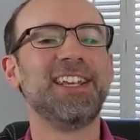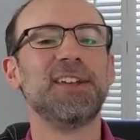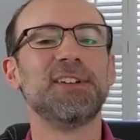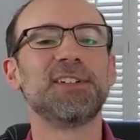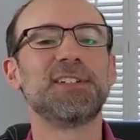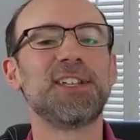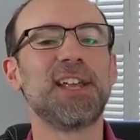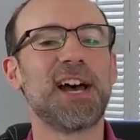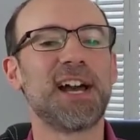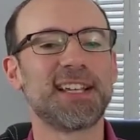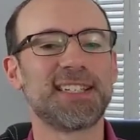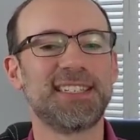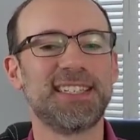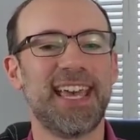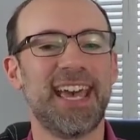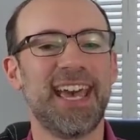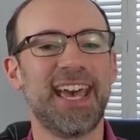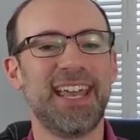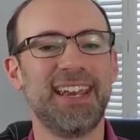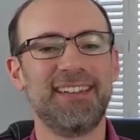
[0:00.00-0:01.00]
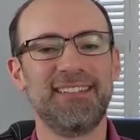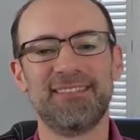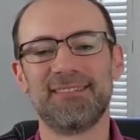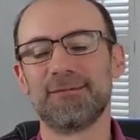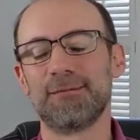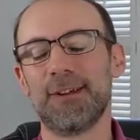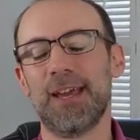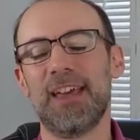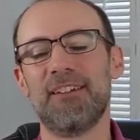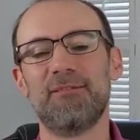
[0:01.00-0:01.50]
stocks that
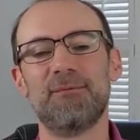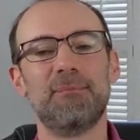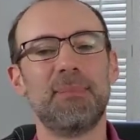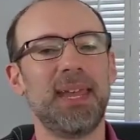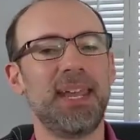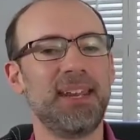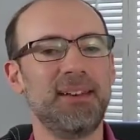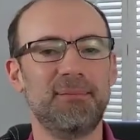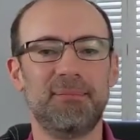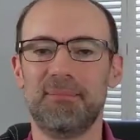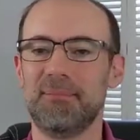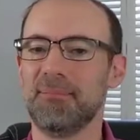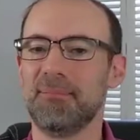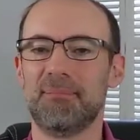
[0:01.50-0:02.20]
have made